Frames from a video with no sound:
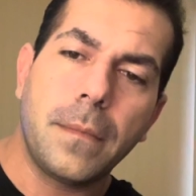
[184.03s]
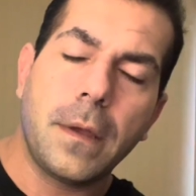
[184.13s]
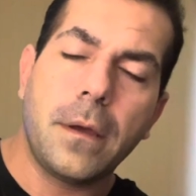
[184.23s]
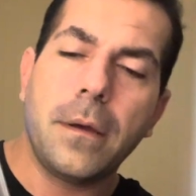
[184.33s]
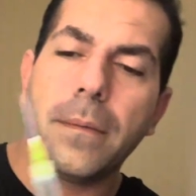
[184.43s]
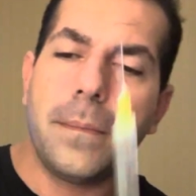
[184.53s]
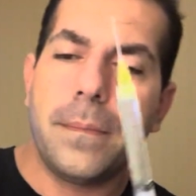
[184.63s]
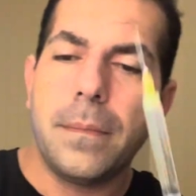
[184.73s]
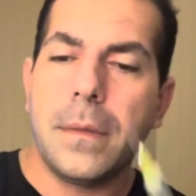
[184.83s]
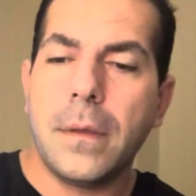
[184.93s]
Okay,
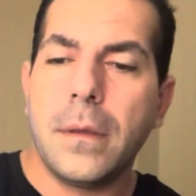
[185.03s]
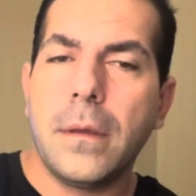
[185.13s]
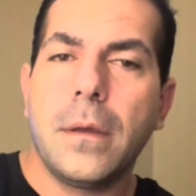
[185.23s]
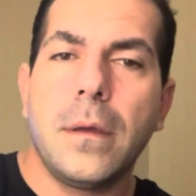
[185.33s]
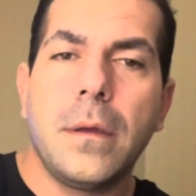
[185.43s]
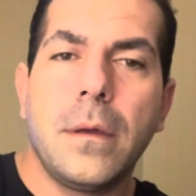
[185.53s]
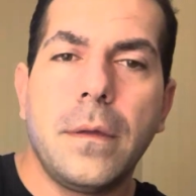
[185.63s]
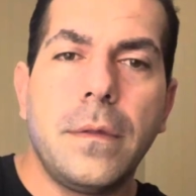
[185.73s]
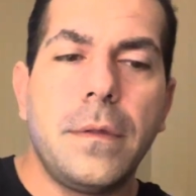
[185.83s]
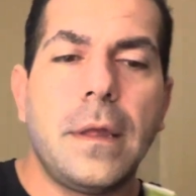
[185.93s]

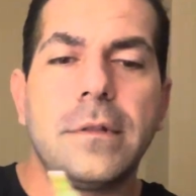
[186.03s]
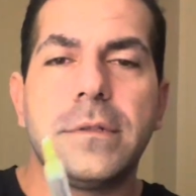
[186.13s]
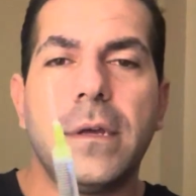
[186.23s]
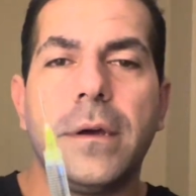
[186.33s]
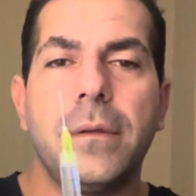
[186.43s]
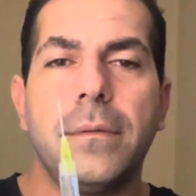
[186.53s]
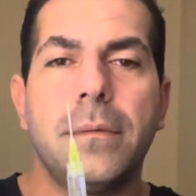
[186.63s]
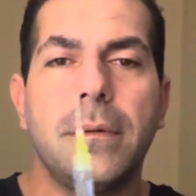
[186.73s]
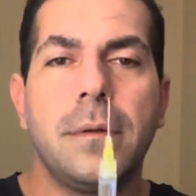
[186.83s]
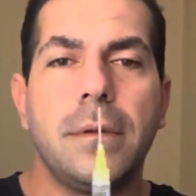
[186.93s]
and then that's done,
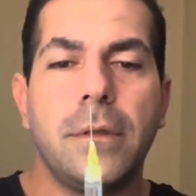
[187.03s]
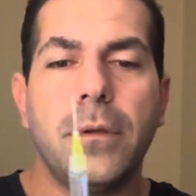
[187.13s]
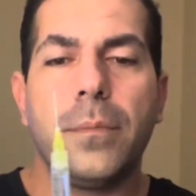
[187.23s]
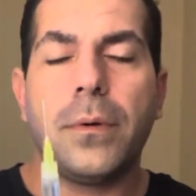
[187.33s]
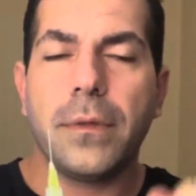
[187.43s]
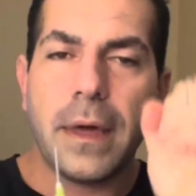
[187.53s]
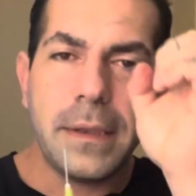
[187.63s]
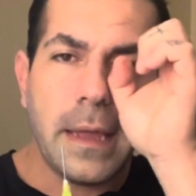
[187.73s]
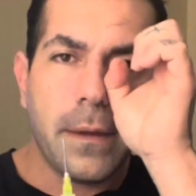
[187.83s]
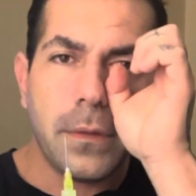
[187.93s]
and you pull that
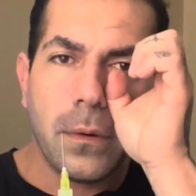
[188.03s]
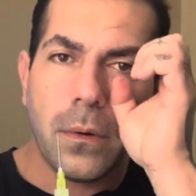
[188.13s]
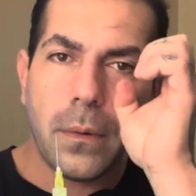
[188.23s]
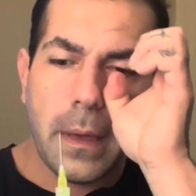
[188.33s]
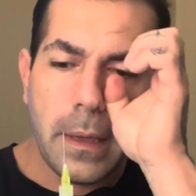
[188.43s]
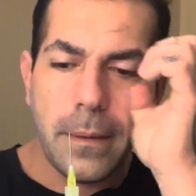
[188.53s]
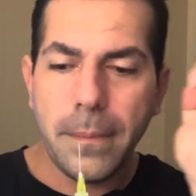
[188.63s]
down the whole way.